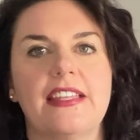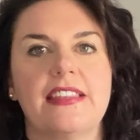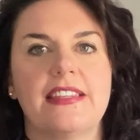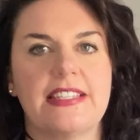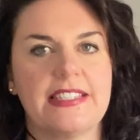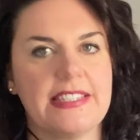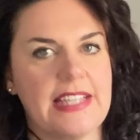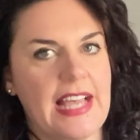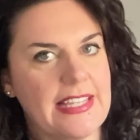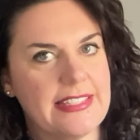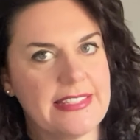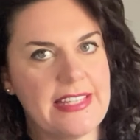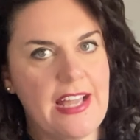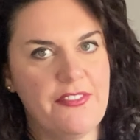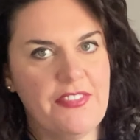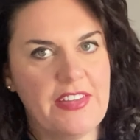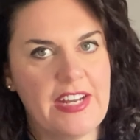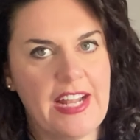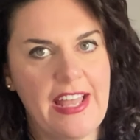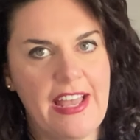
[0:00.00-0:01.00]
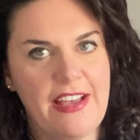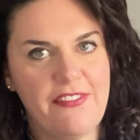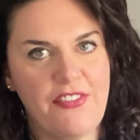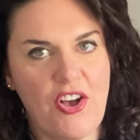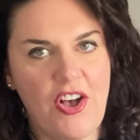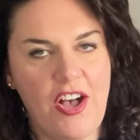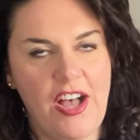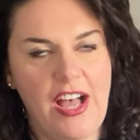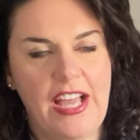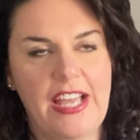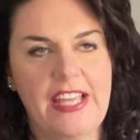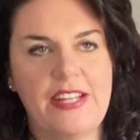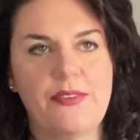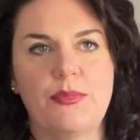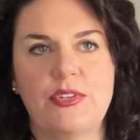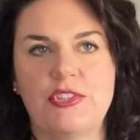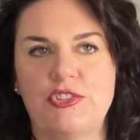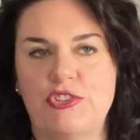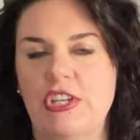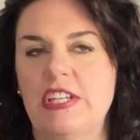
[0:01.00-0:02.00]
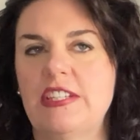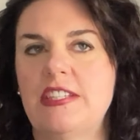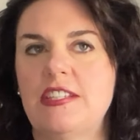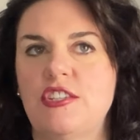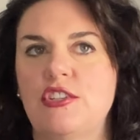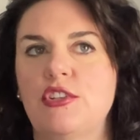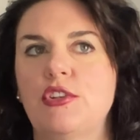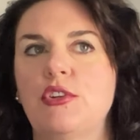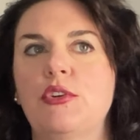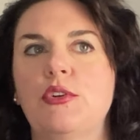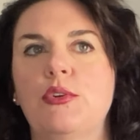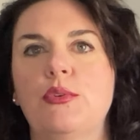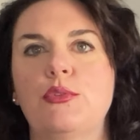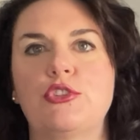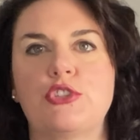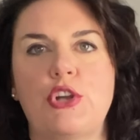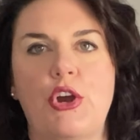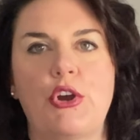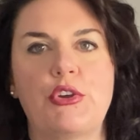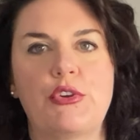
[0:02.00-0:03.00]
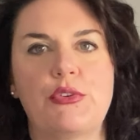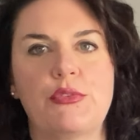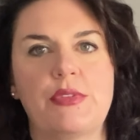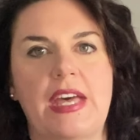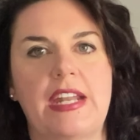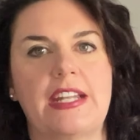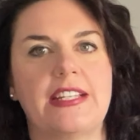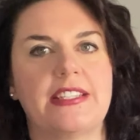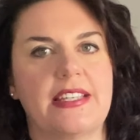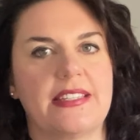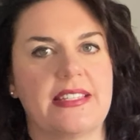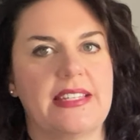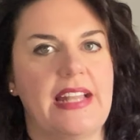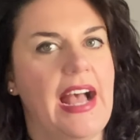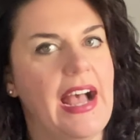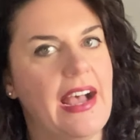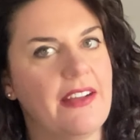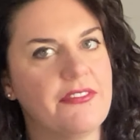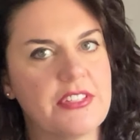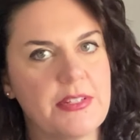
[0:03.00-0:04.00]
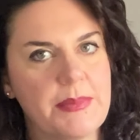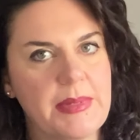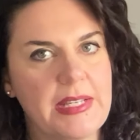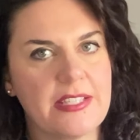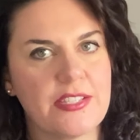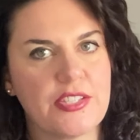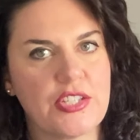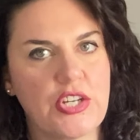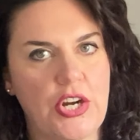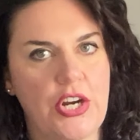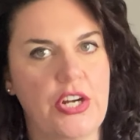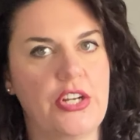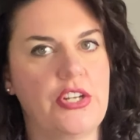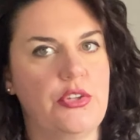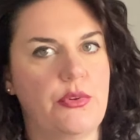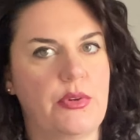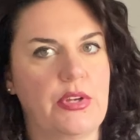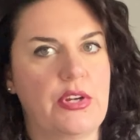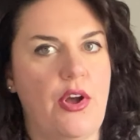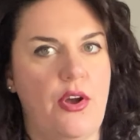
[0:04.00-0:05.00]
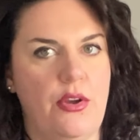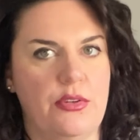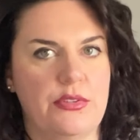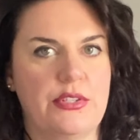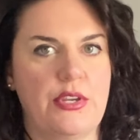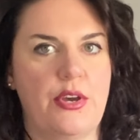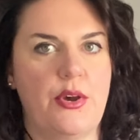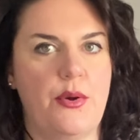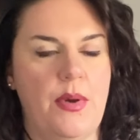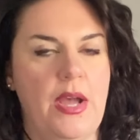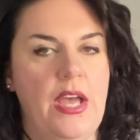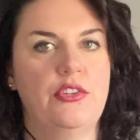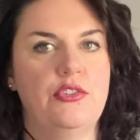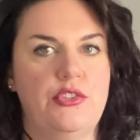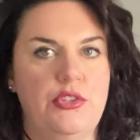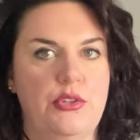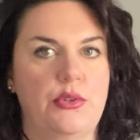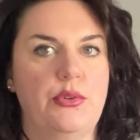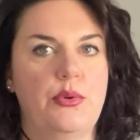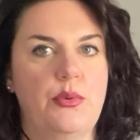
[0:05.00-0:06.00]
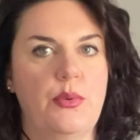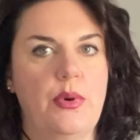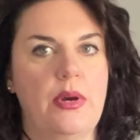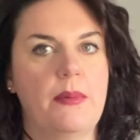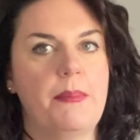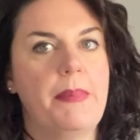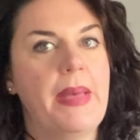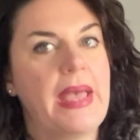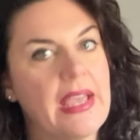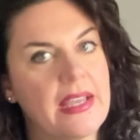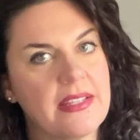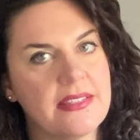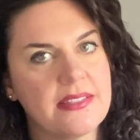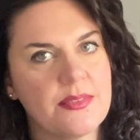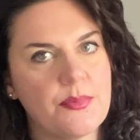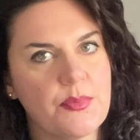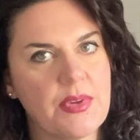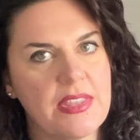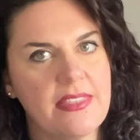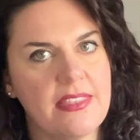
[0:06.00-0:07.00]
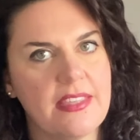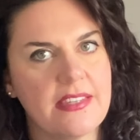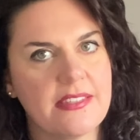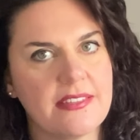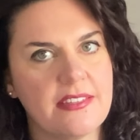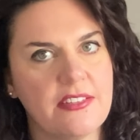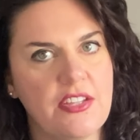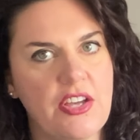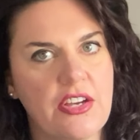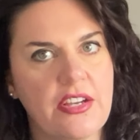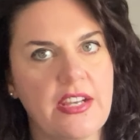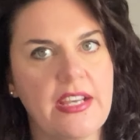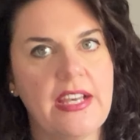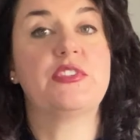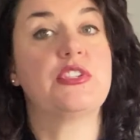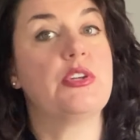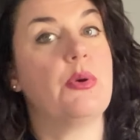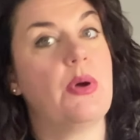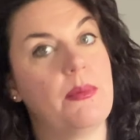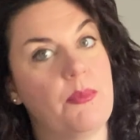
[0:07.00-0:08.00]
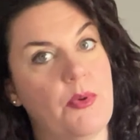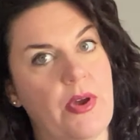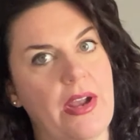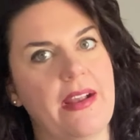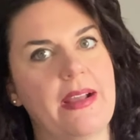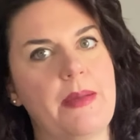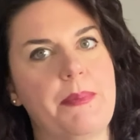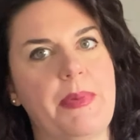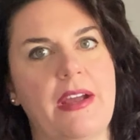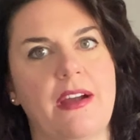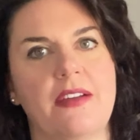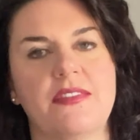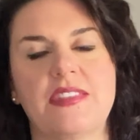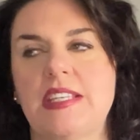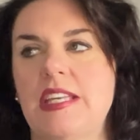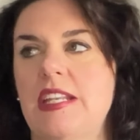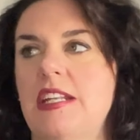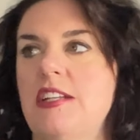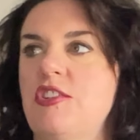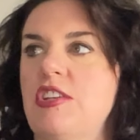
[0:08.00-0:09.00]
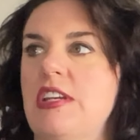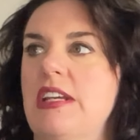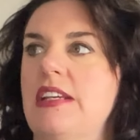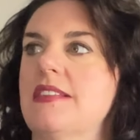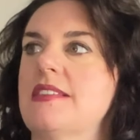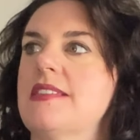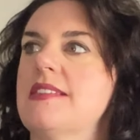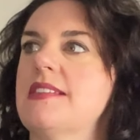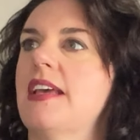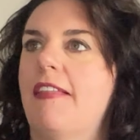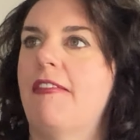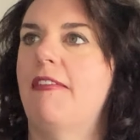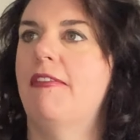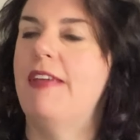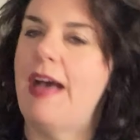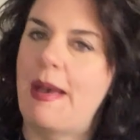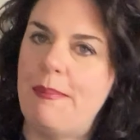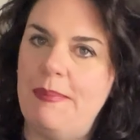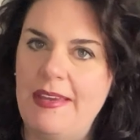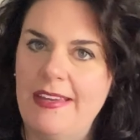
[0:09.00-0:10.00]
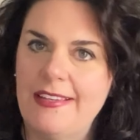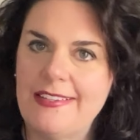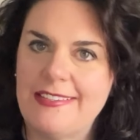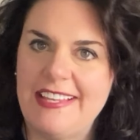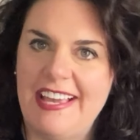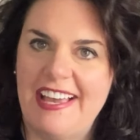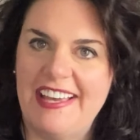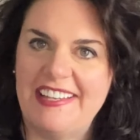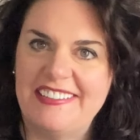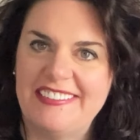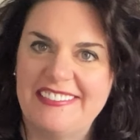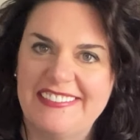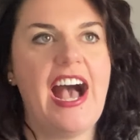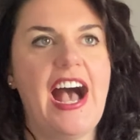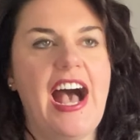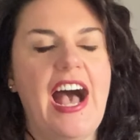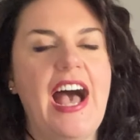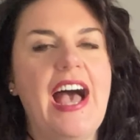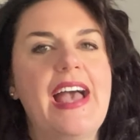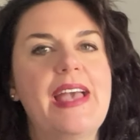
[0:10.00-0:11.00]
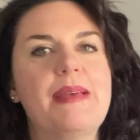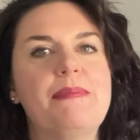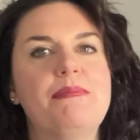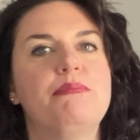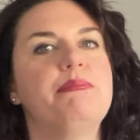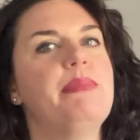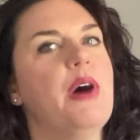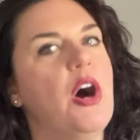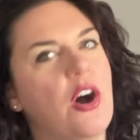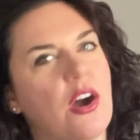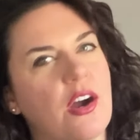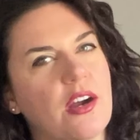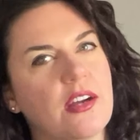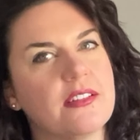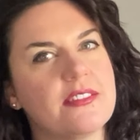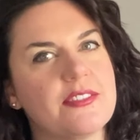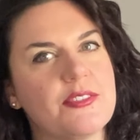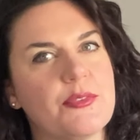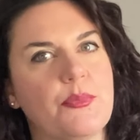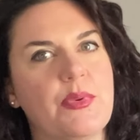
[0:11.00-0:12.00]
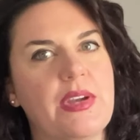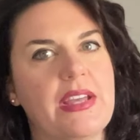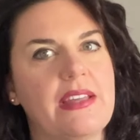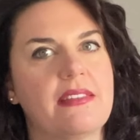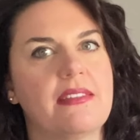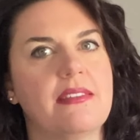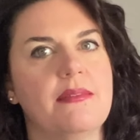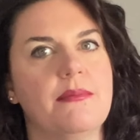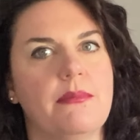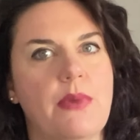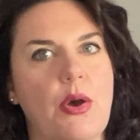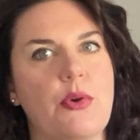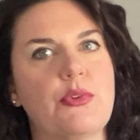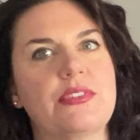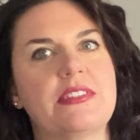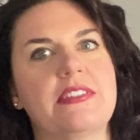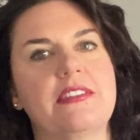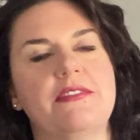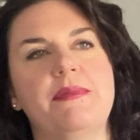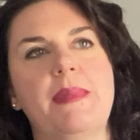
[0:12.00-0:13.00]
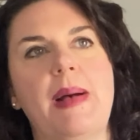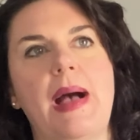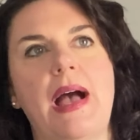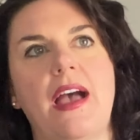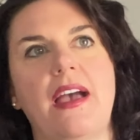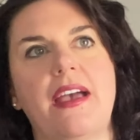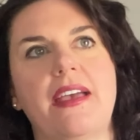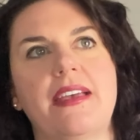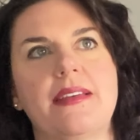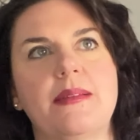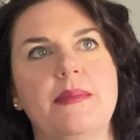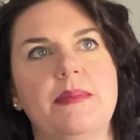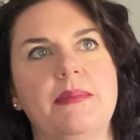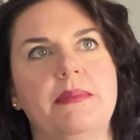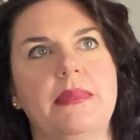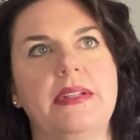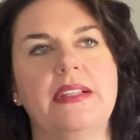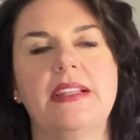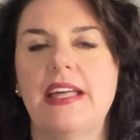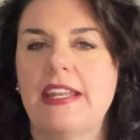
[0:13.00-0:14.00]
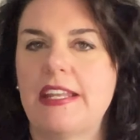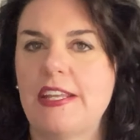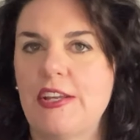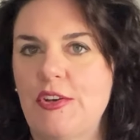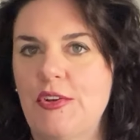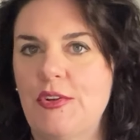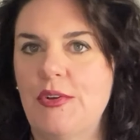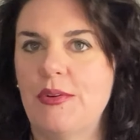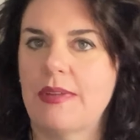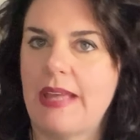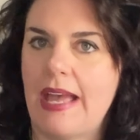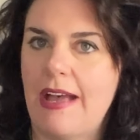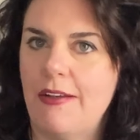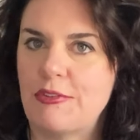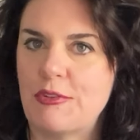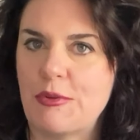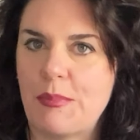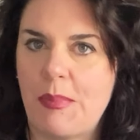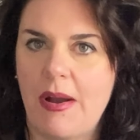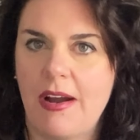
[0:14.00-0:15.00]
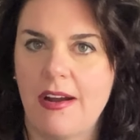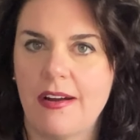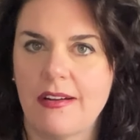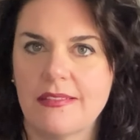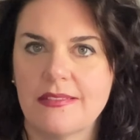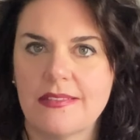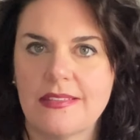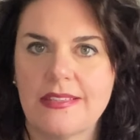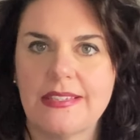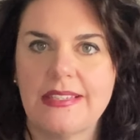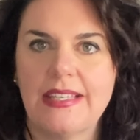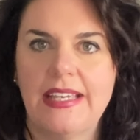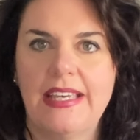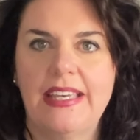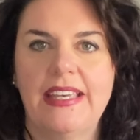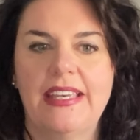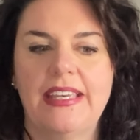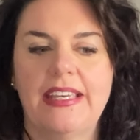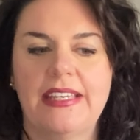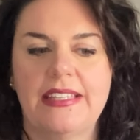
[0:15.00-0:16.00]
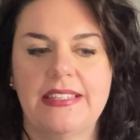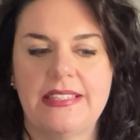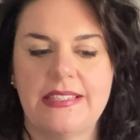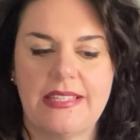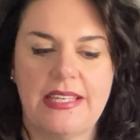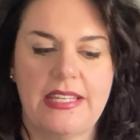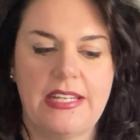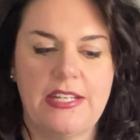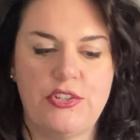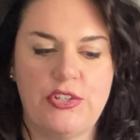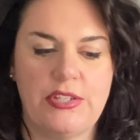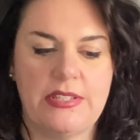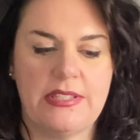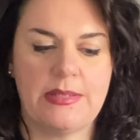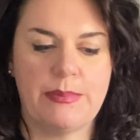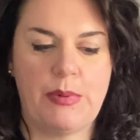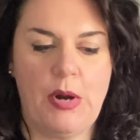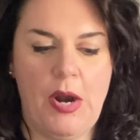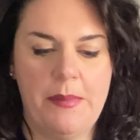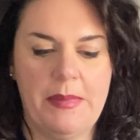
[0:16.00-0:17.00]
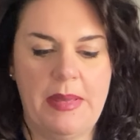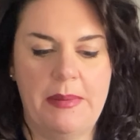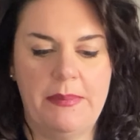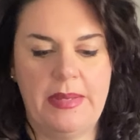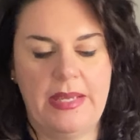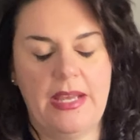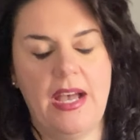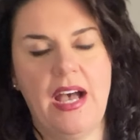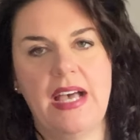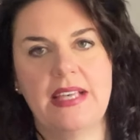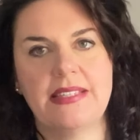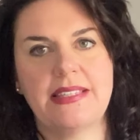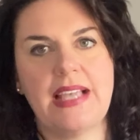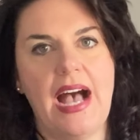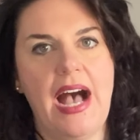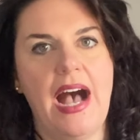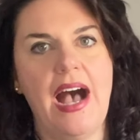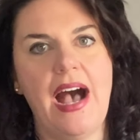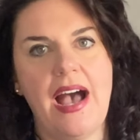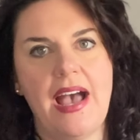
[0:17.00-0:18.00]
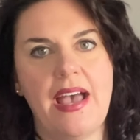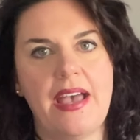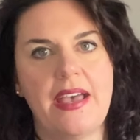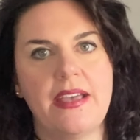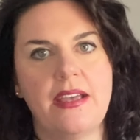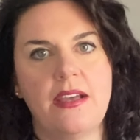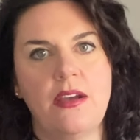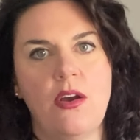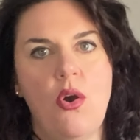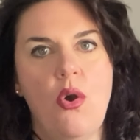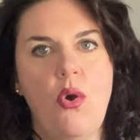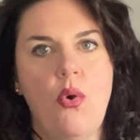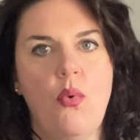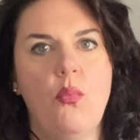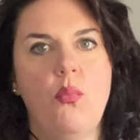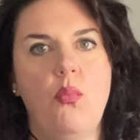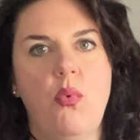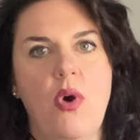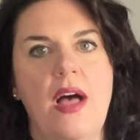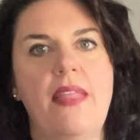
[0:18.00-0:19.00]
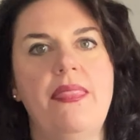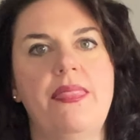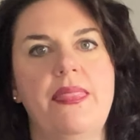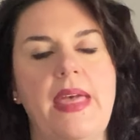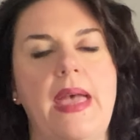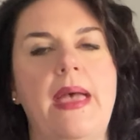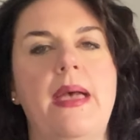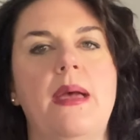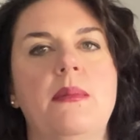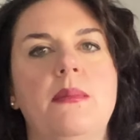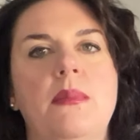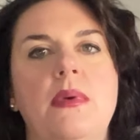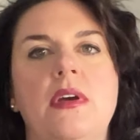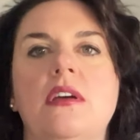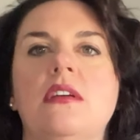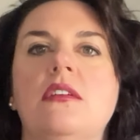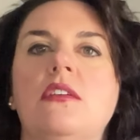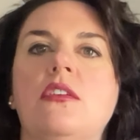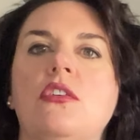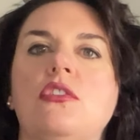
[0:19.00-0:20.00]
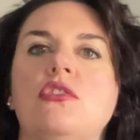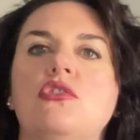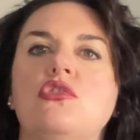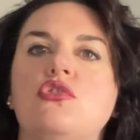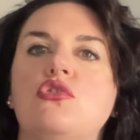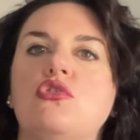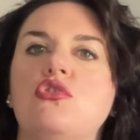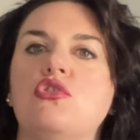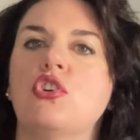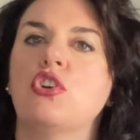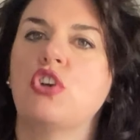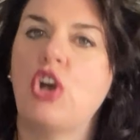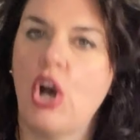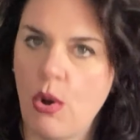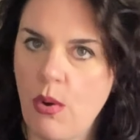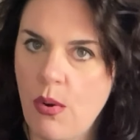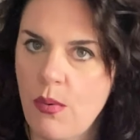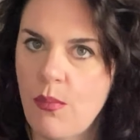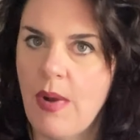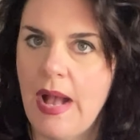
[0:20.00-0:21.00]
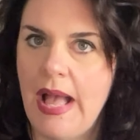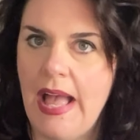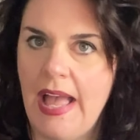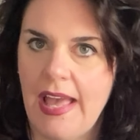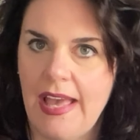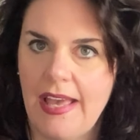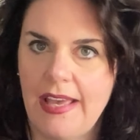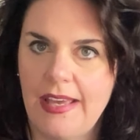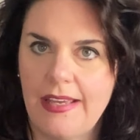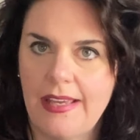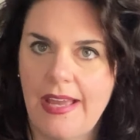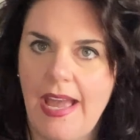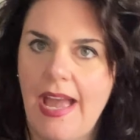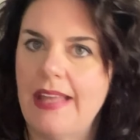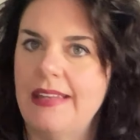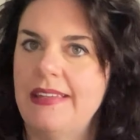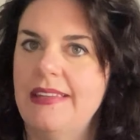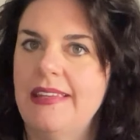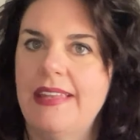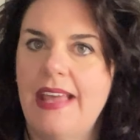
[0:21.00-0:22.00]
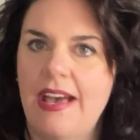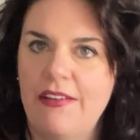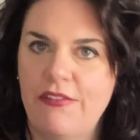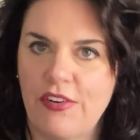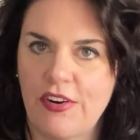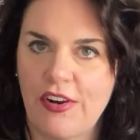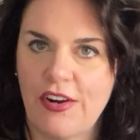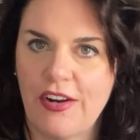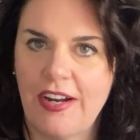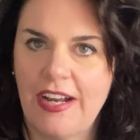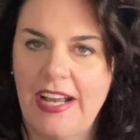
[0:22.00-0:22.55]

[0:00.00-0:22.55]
This last outfit I have on was just to show you that it doesn't have to be a skirt. You can also do pants with this look. So I'm wearing a pair of skinny jeans. That being said, I part with most of my millennial counterparts in the skinny jeans department because I want them to go away and never